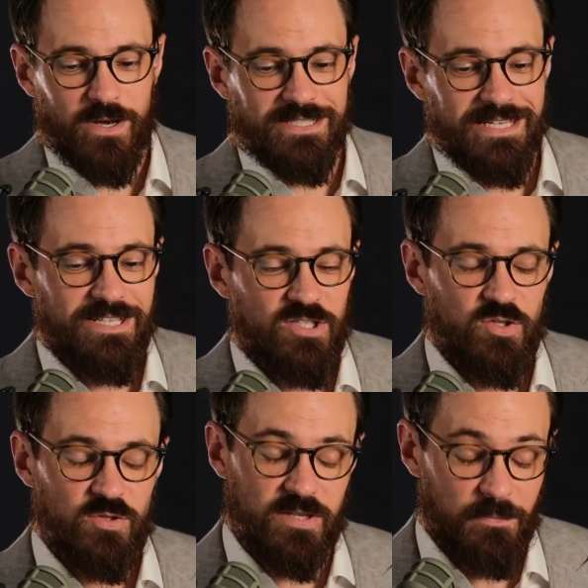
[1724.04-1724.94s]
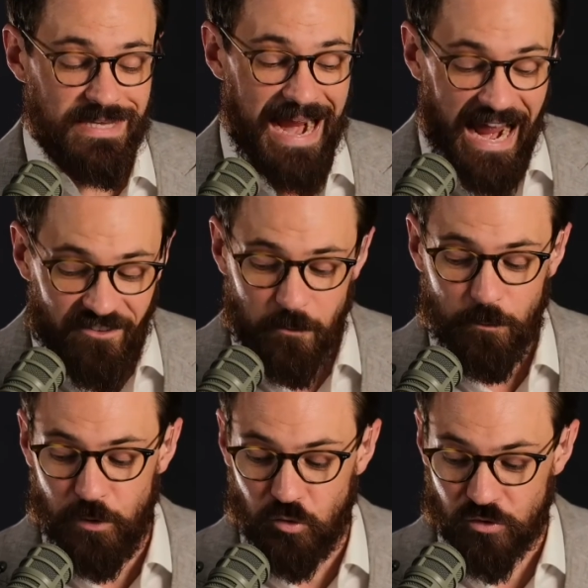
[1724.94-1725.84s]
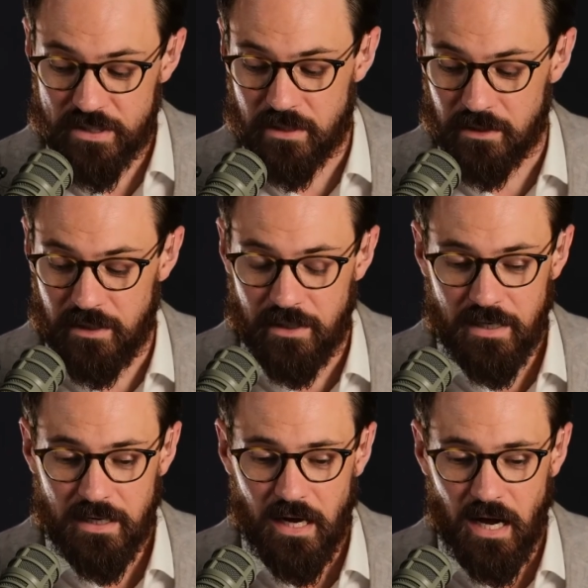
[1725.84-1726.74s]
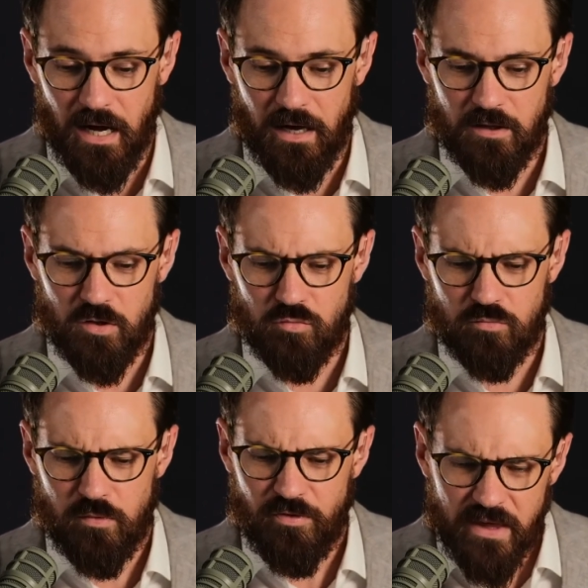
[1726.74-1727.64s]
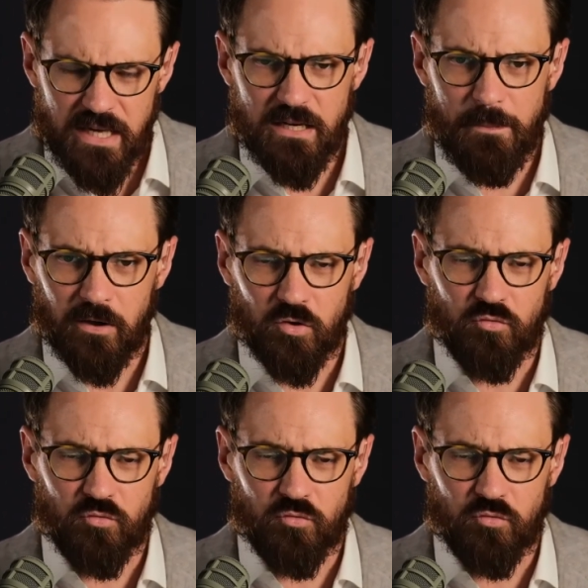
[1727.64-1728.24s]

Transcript: into something I've been recently thinking about and